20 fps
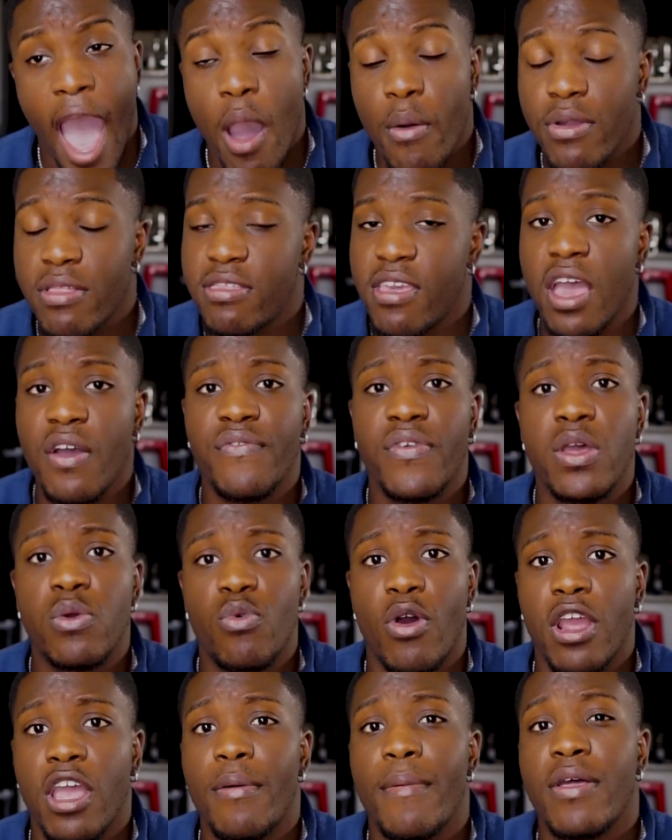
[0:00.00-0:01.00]
I would definitely
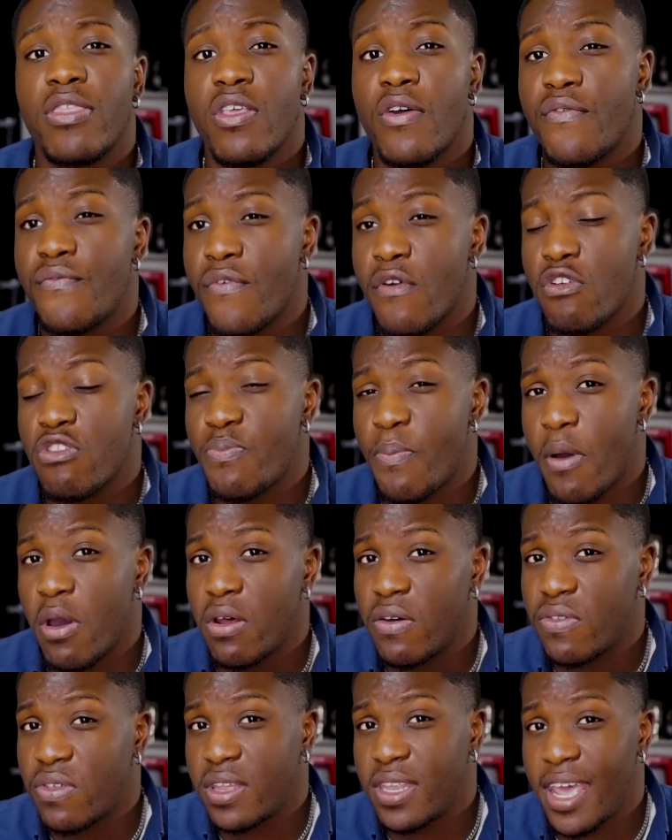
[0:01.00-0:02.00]
recommend the first
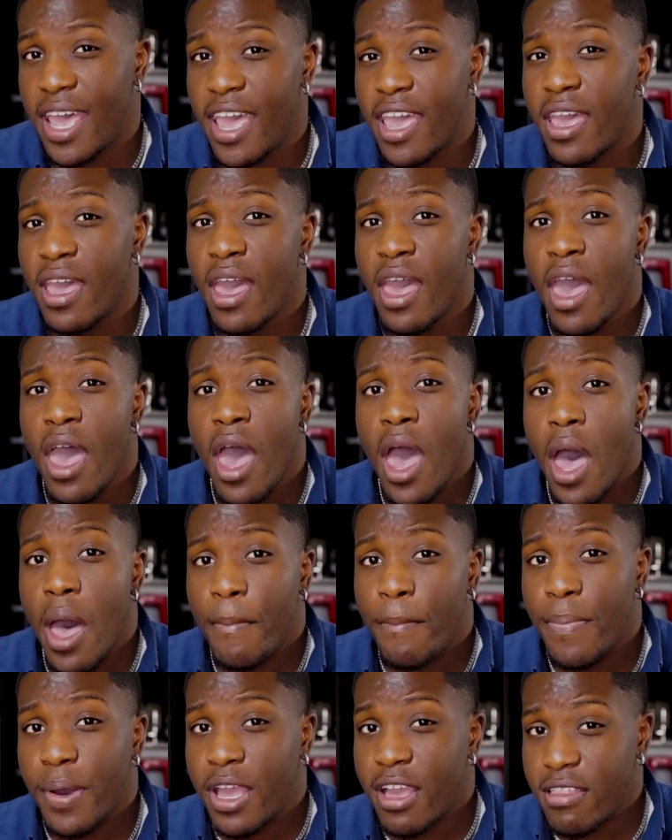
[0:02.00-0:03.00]
part of the day
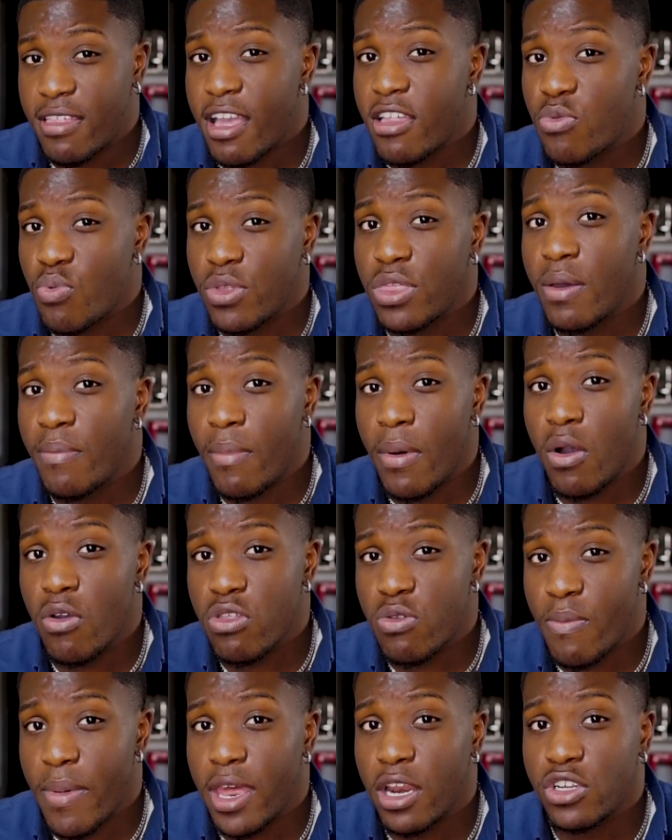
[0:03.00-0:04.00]
because that's when the
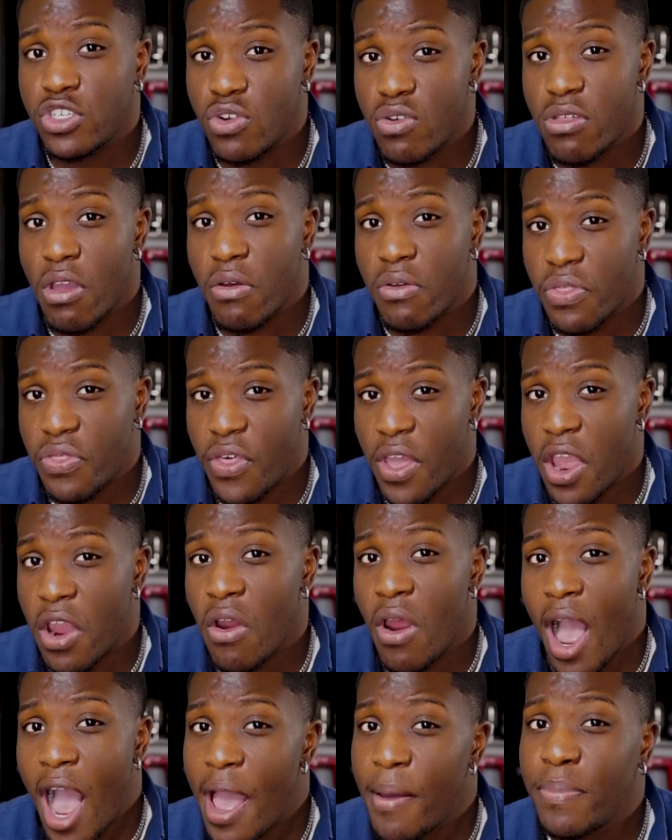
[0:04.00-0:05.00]
most managers are
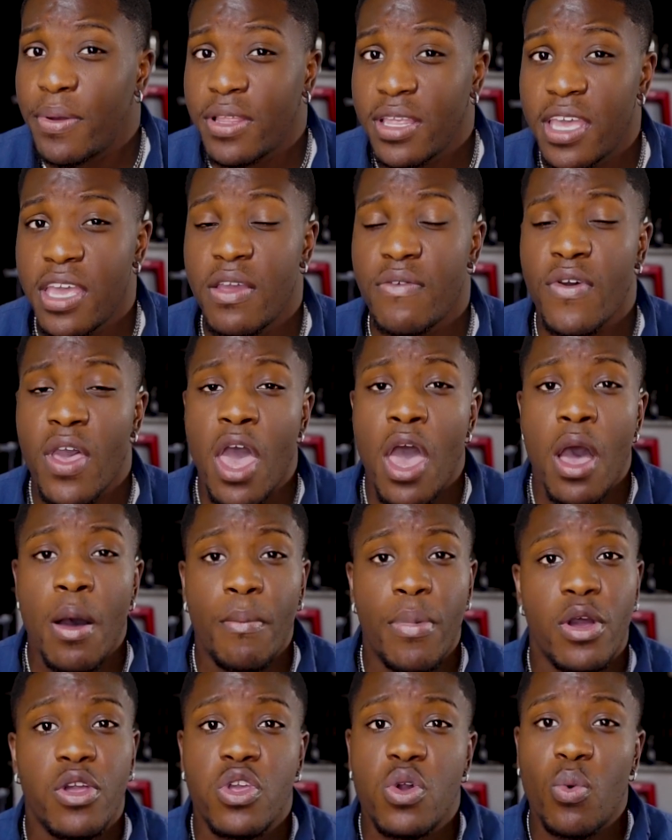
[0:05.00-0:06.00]
there, I believe.
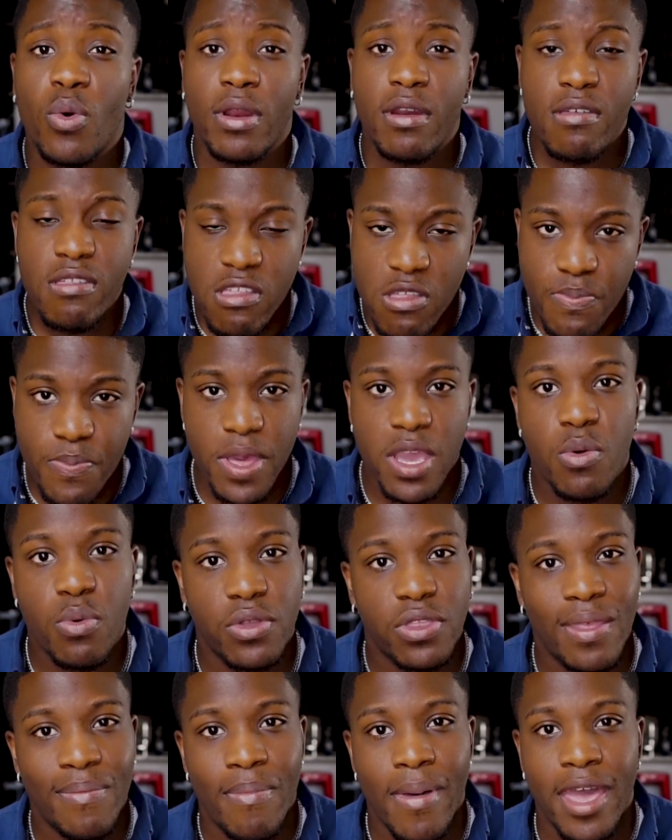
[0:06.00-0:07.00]
But you want to speak
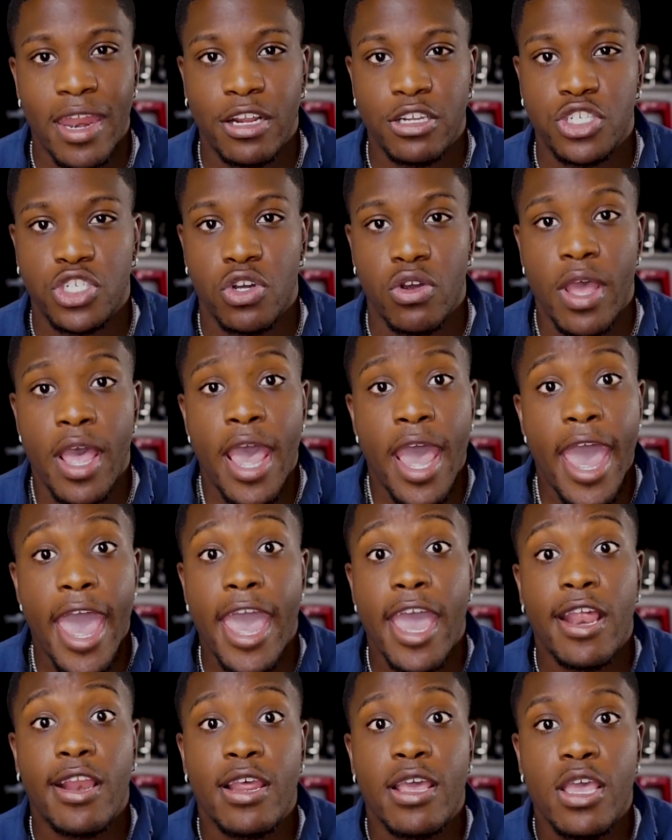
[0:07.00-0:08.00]
with the manager,
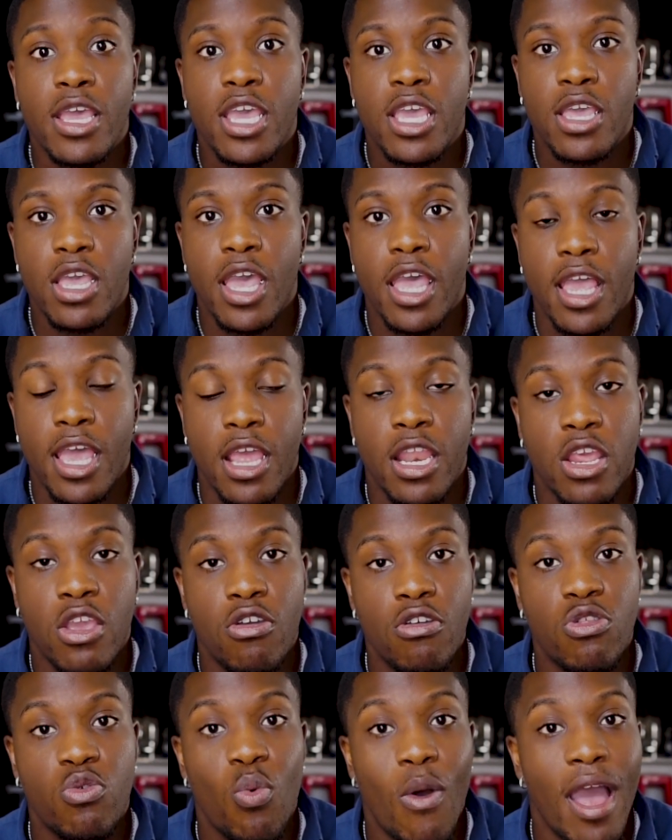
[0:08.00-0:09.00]
and
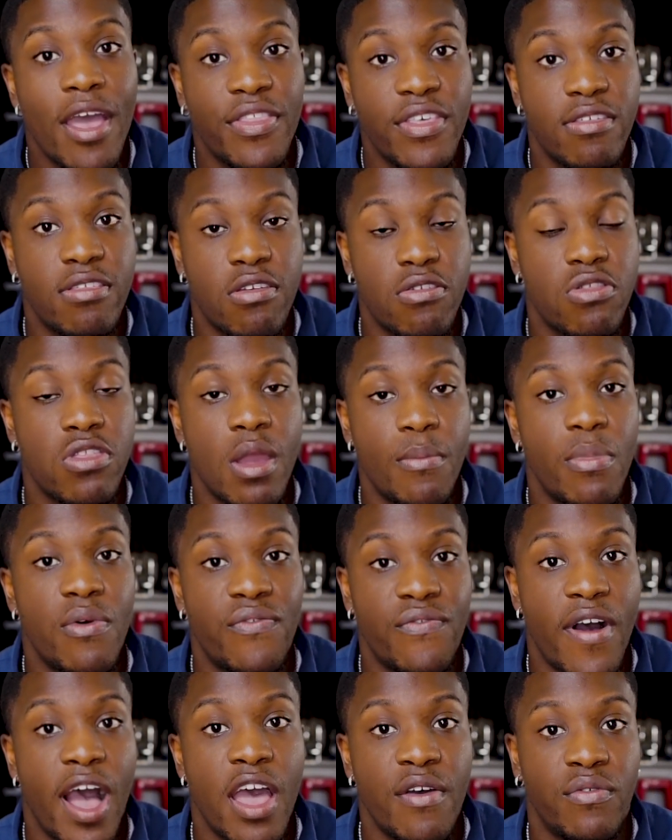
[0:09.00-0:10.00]
here's why this is number
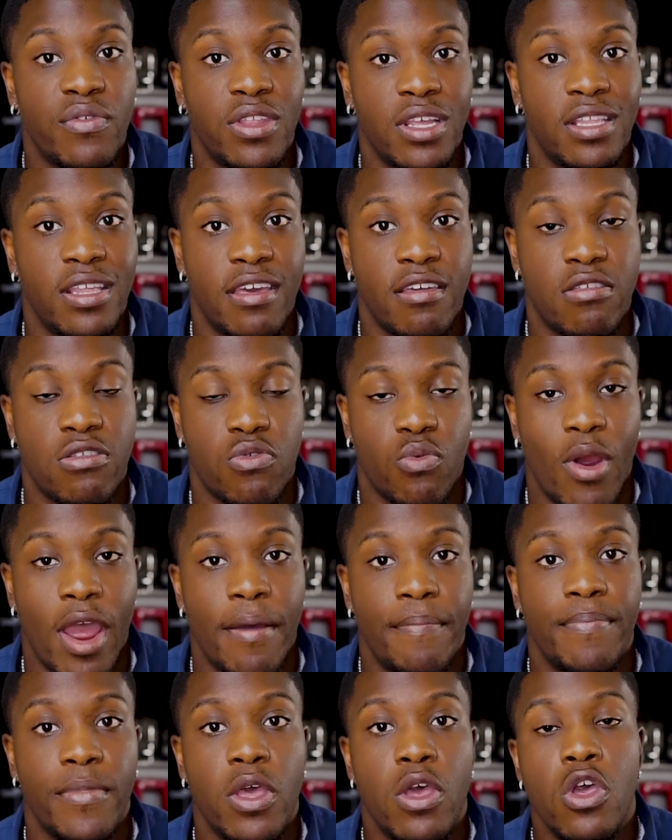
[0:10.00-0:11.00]
5 on the list,
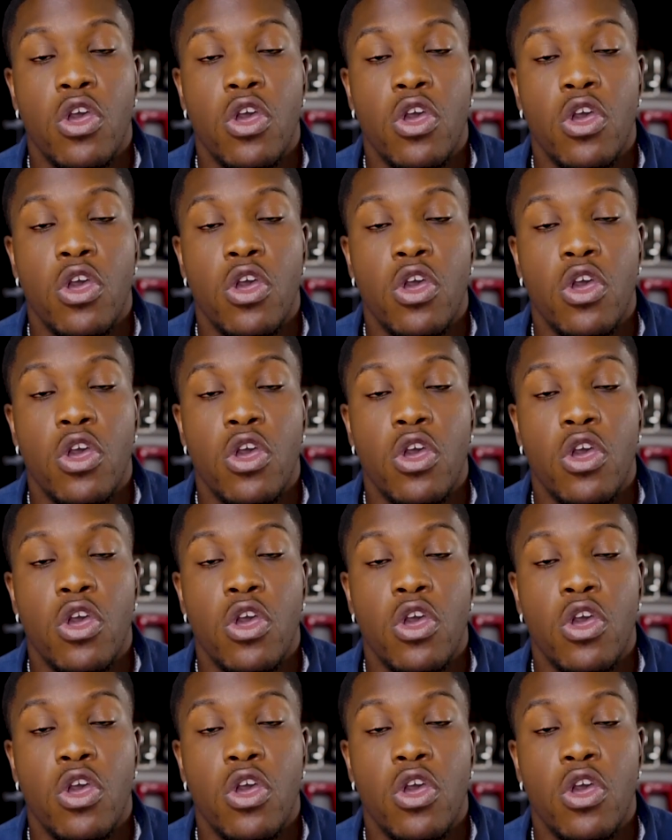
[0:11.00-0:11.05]
right?